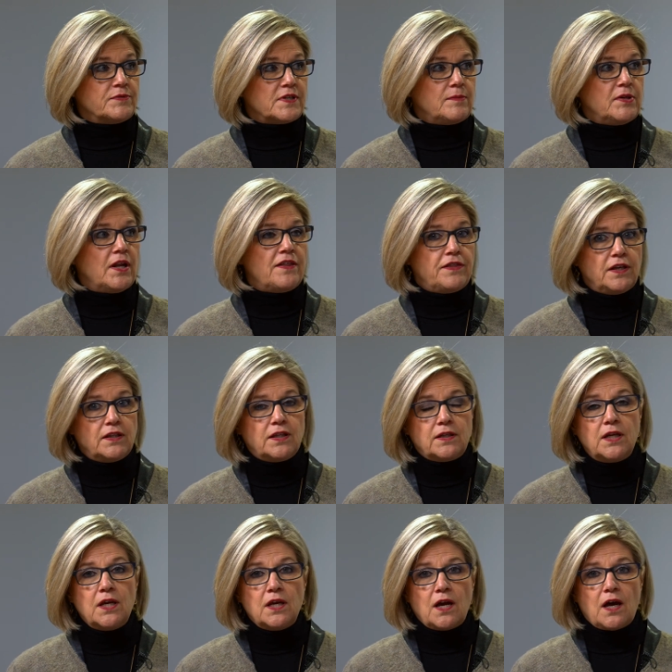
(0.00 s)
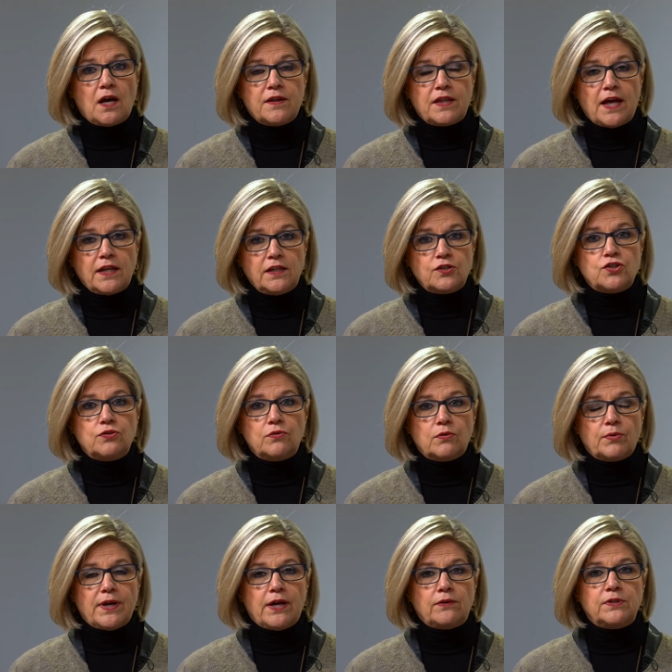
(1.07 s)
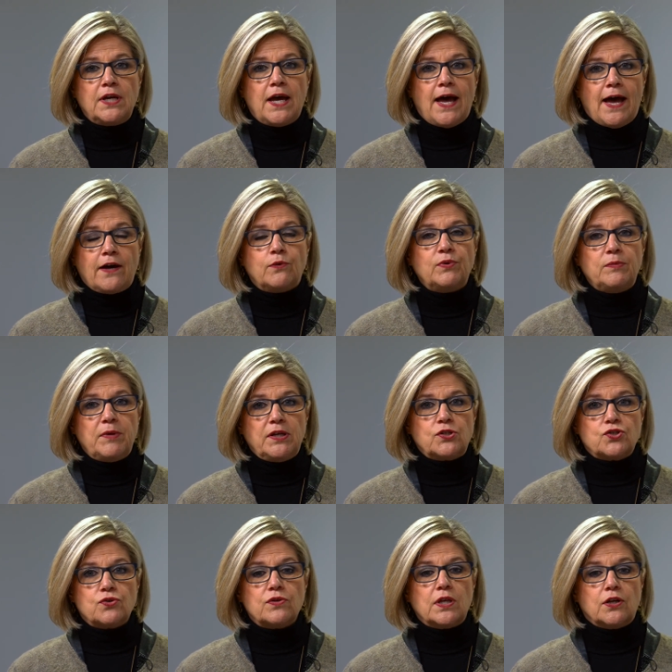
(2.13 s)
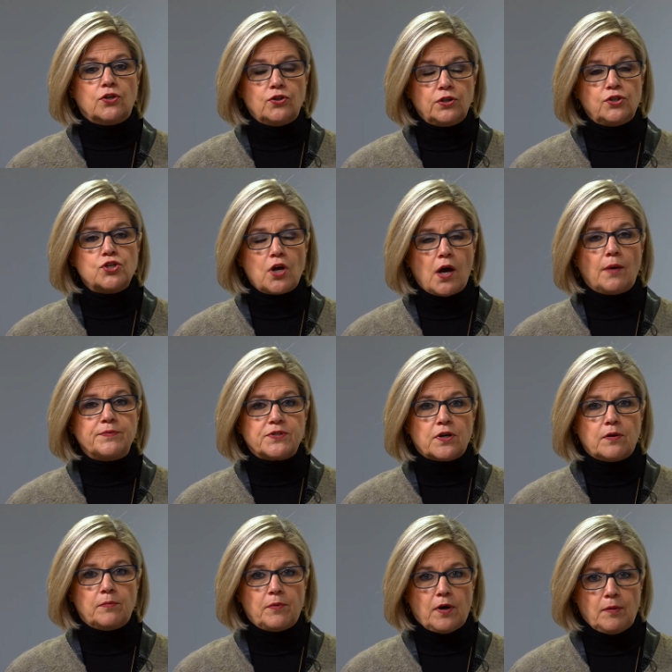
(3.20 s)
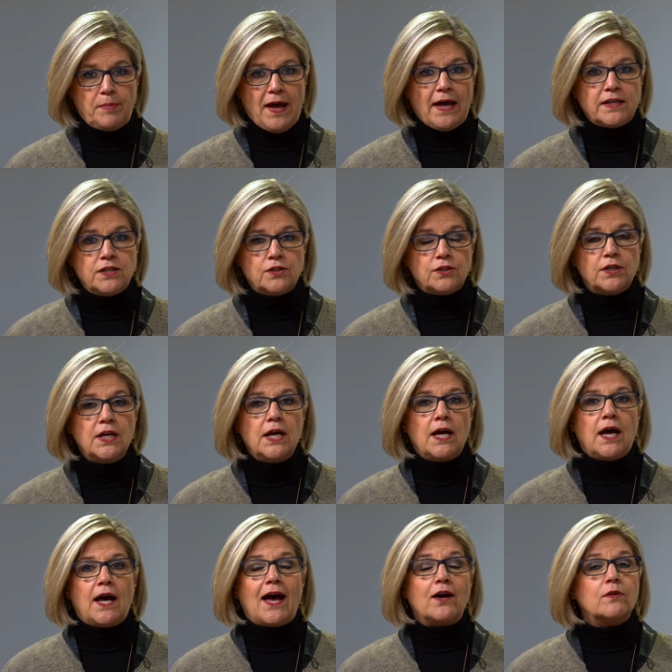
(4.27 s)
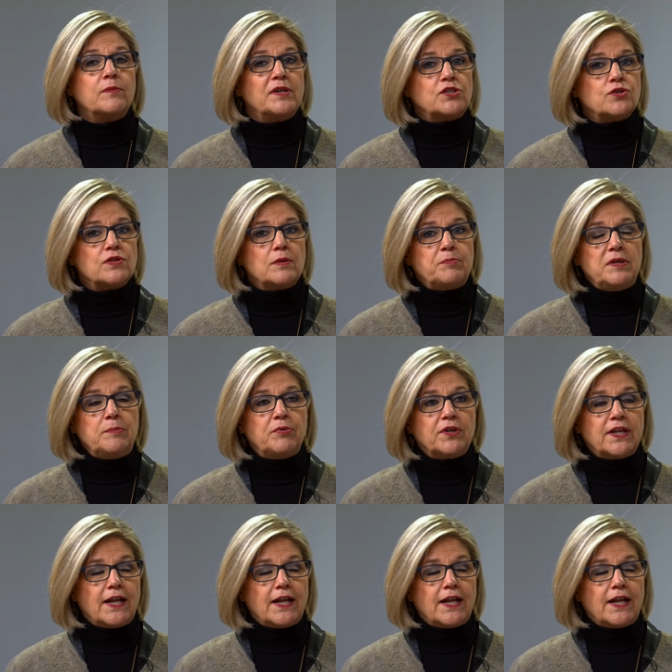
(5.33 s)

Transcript: I mean, I think that uh, that issue around how do we make sure that good jobs are, are back here? Uh, how do we make sure that people can